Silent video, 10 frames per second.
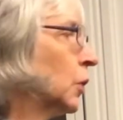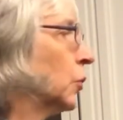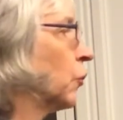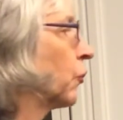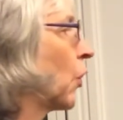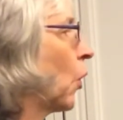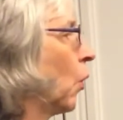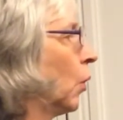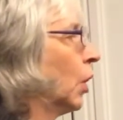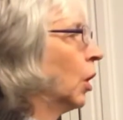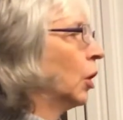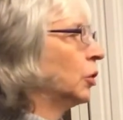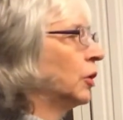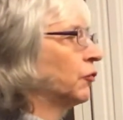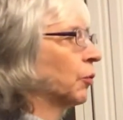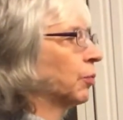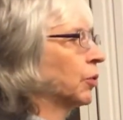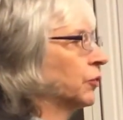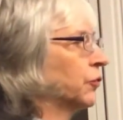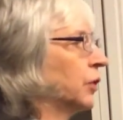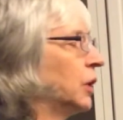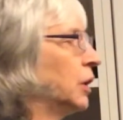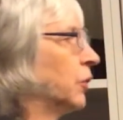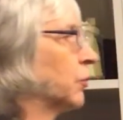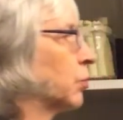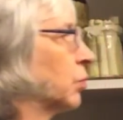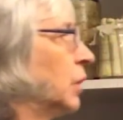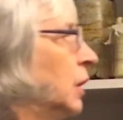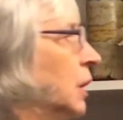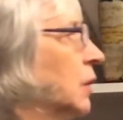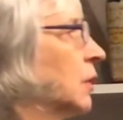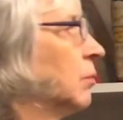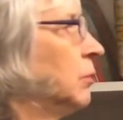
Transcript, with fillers: So if a person is reading the